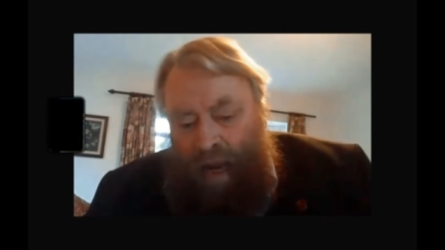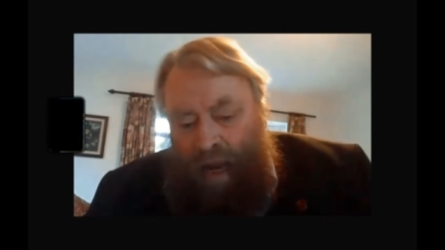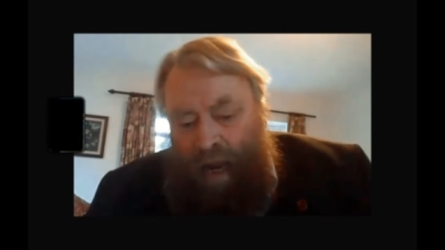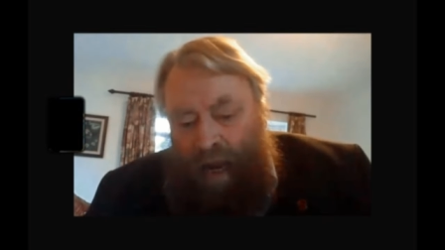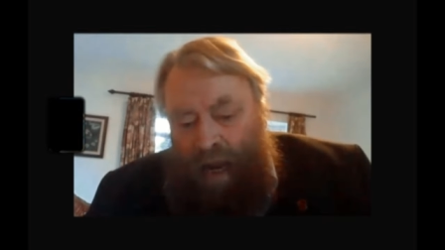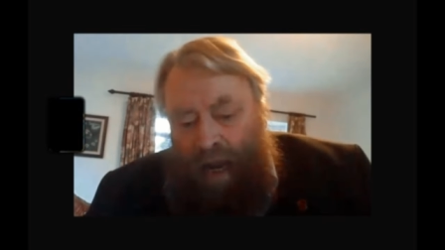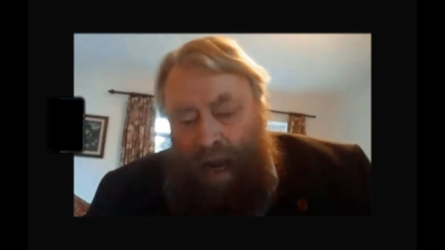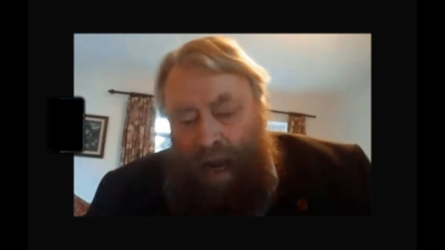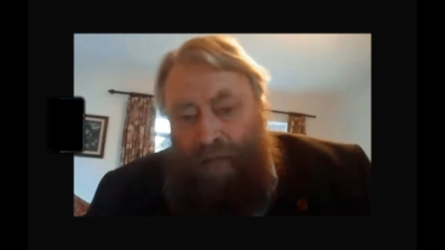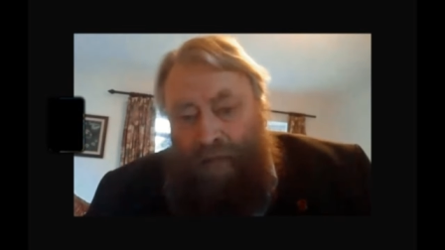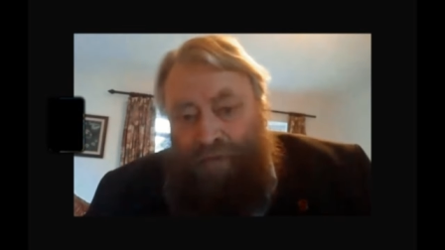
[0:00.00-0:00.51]

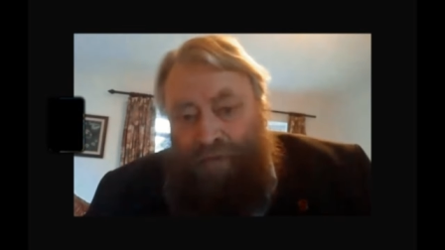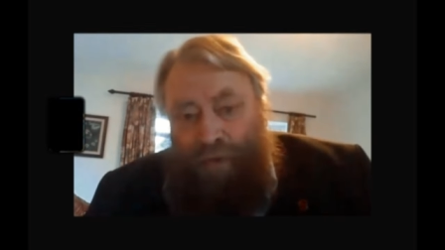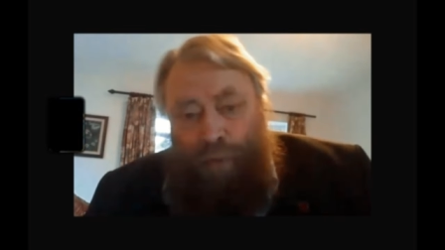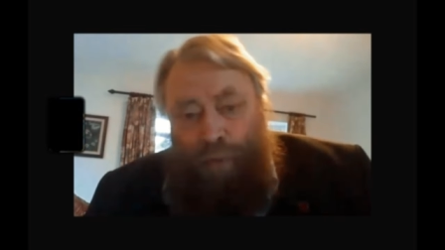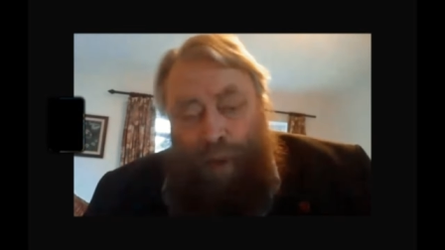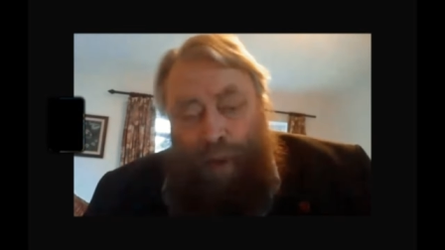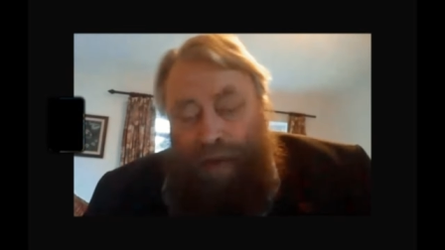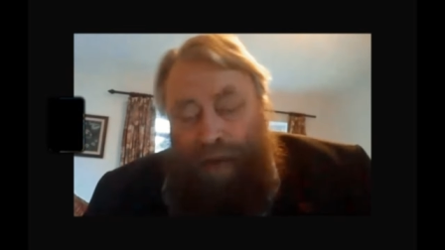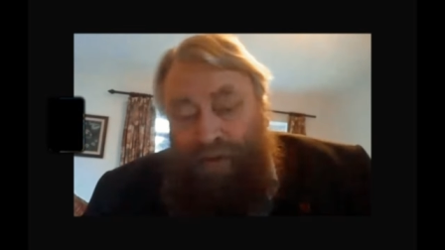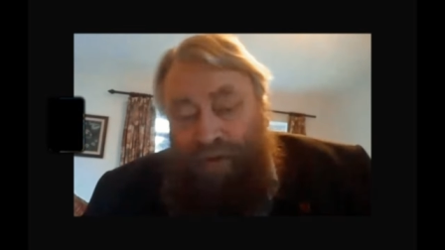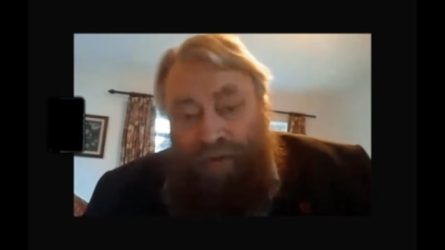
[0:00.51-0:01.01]
if you
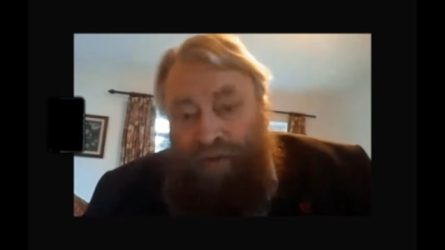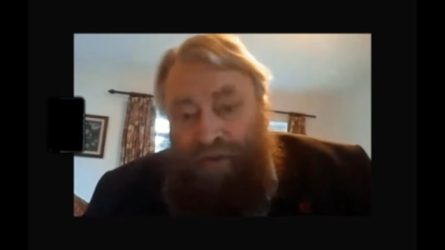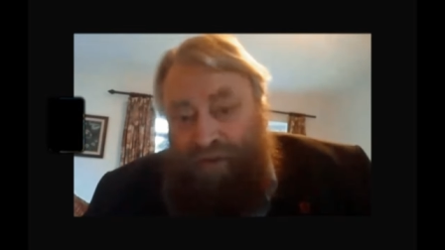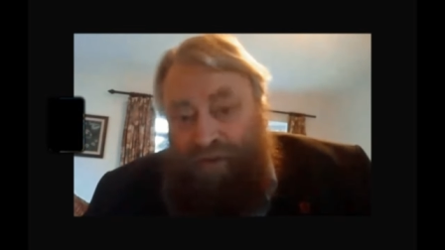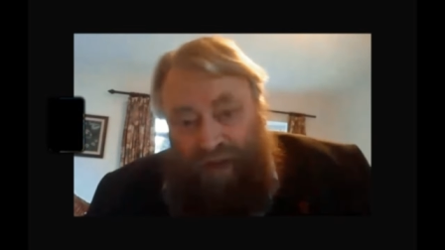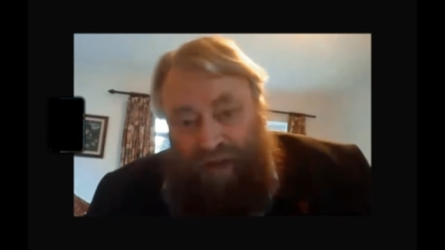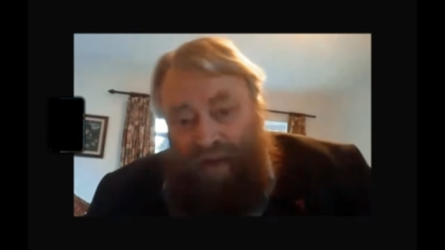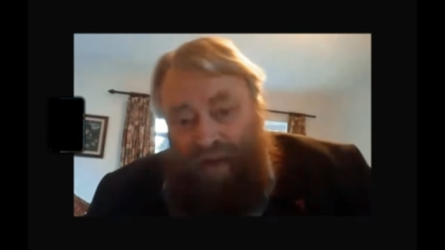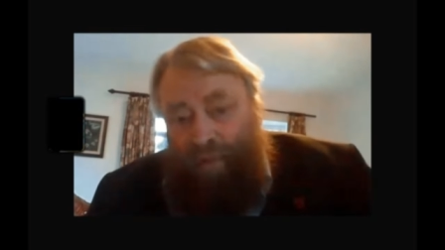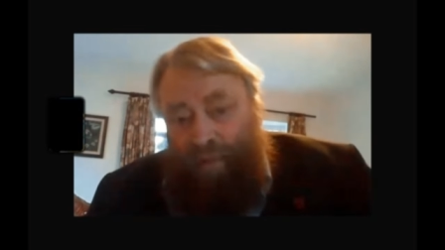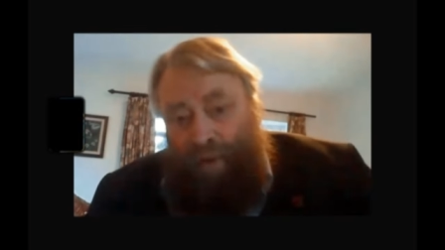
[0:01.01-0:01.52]
went to the
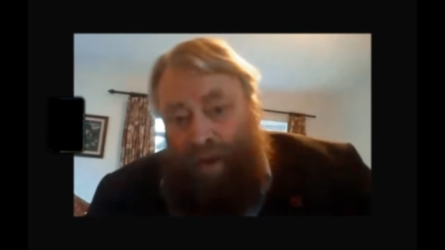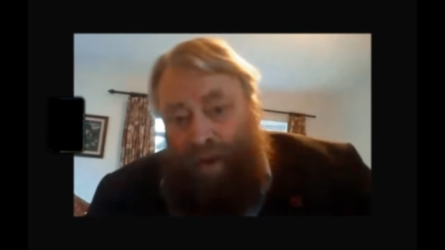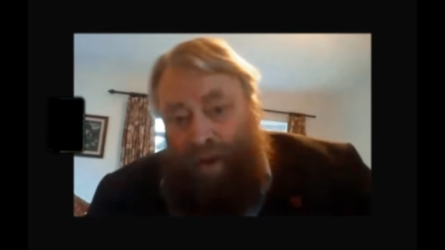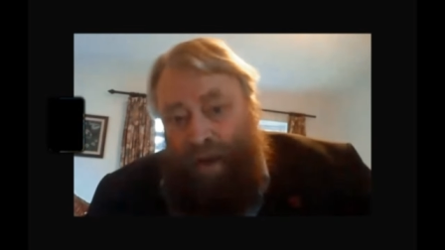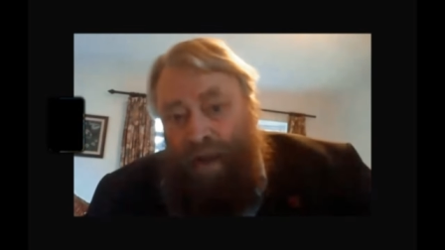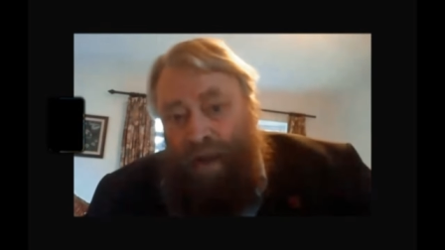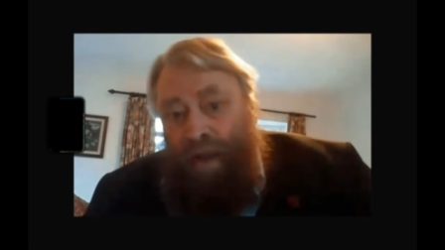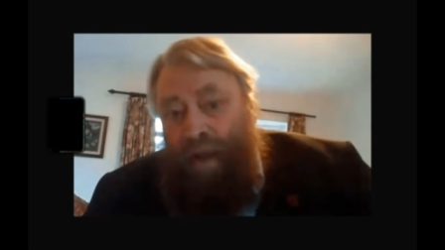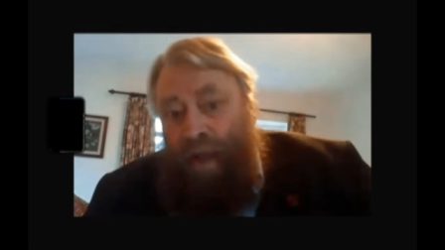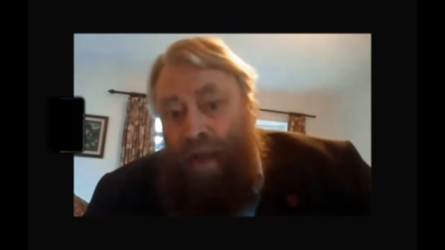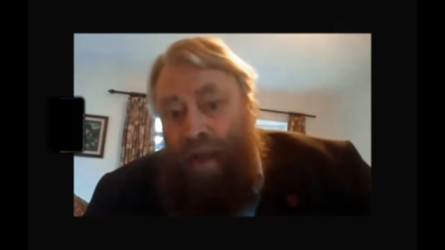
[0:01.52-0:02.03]
cinema,
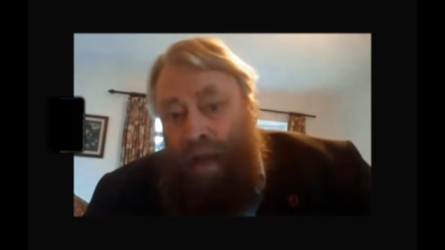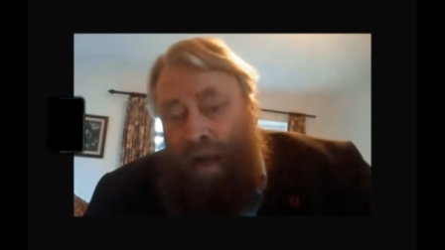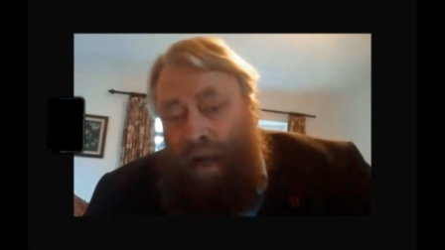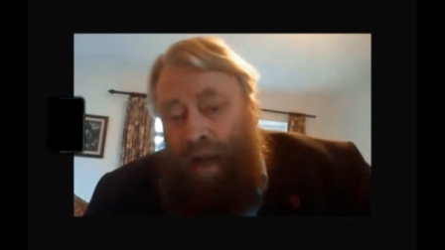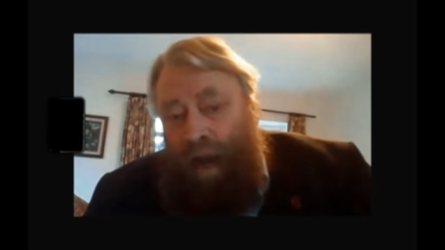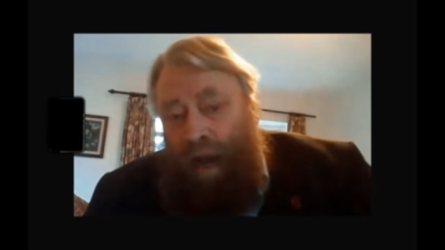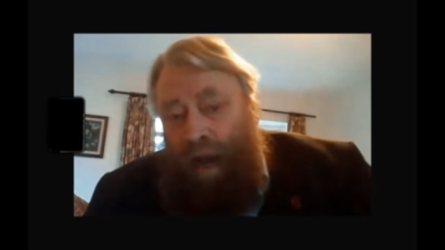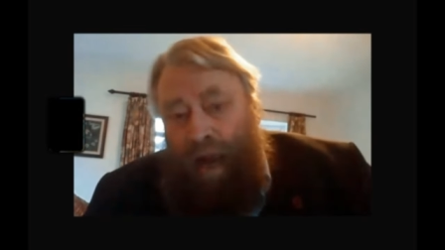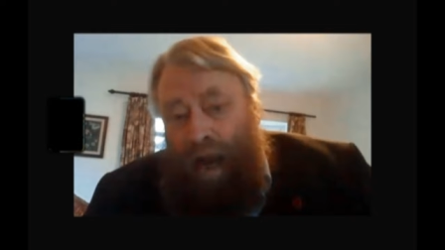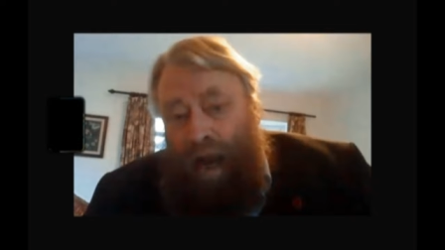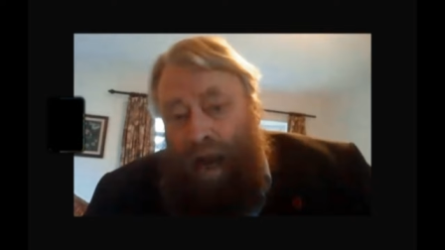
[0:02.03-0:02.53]

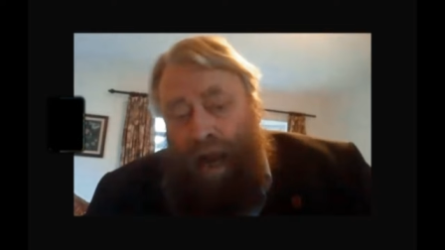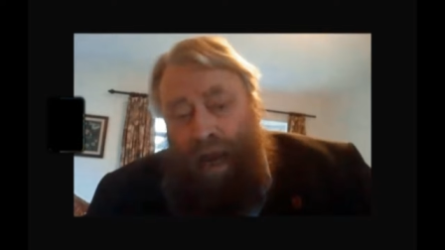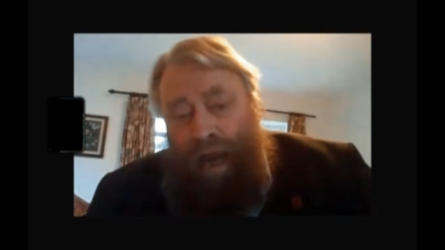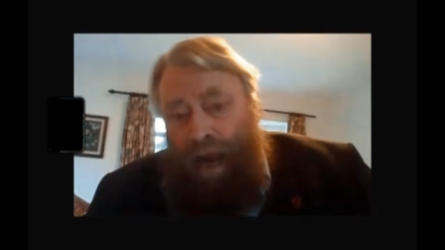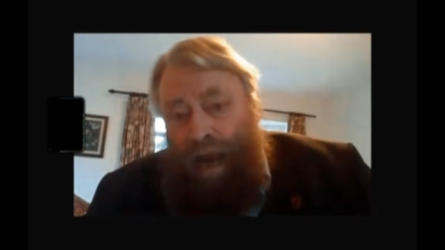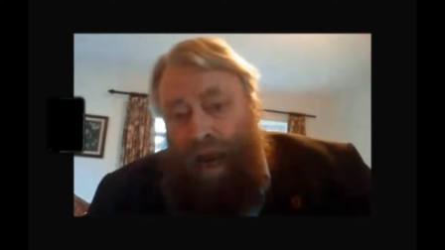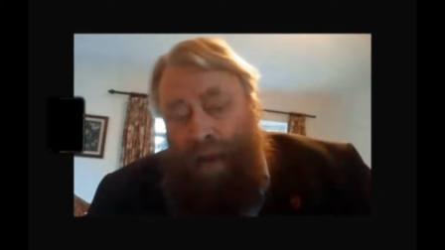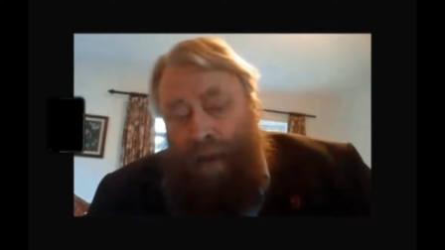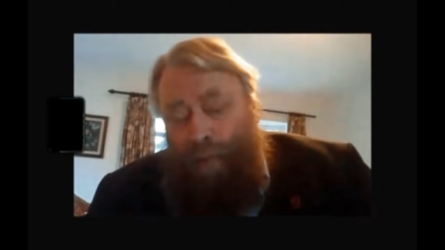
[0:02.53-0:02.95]
I